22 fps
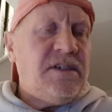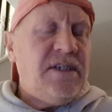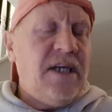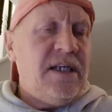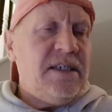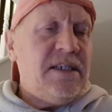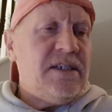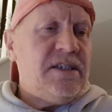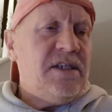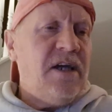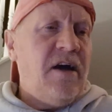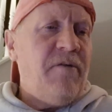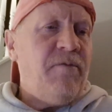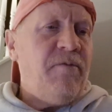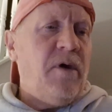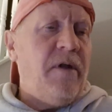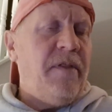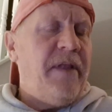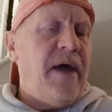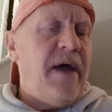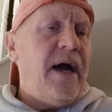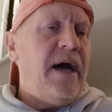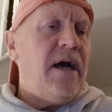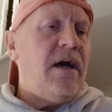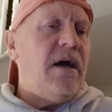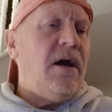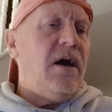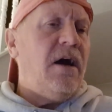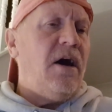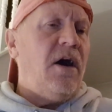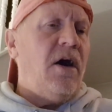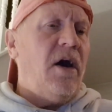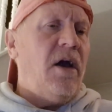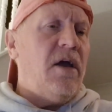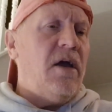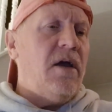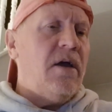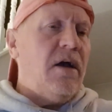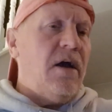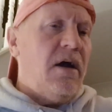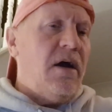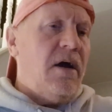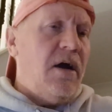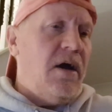That's a tough one, that.
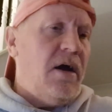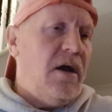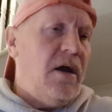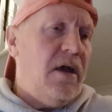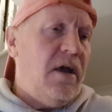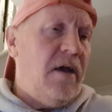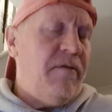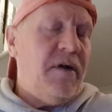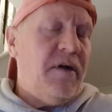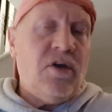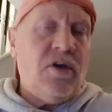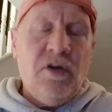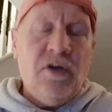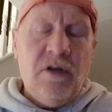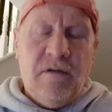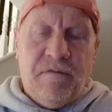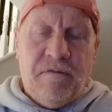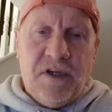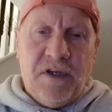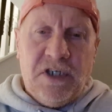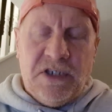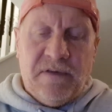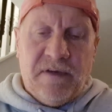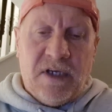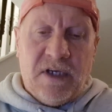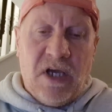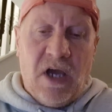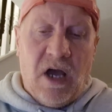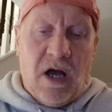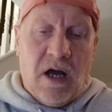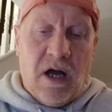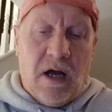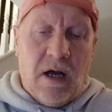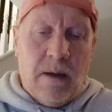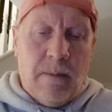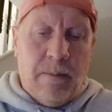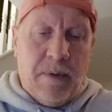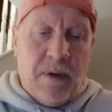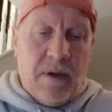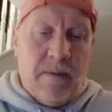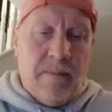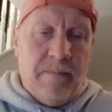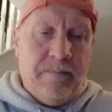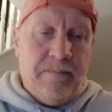If I couldn't fish for carp,
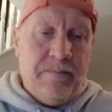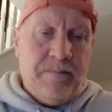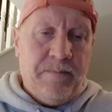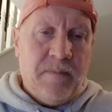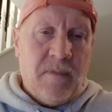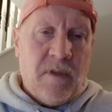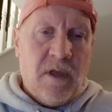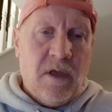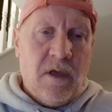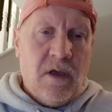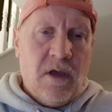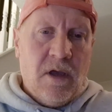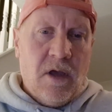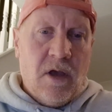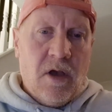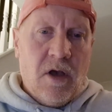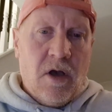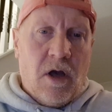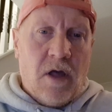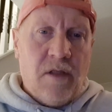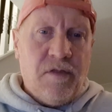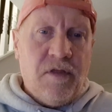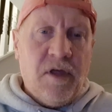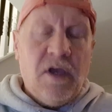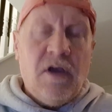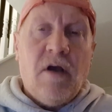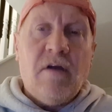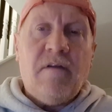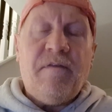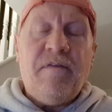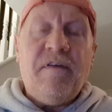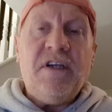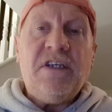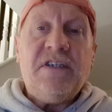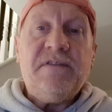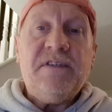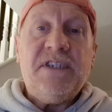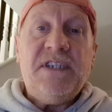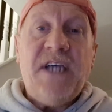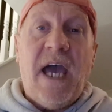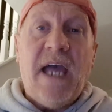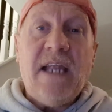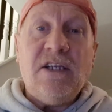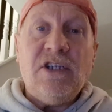I think I'd fish for
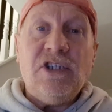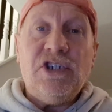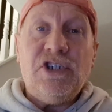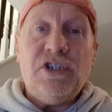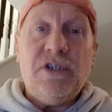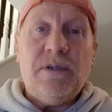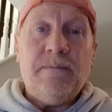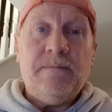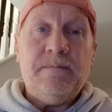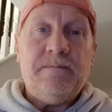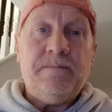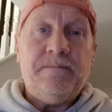tench.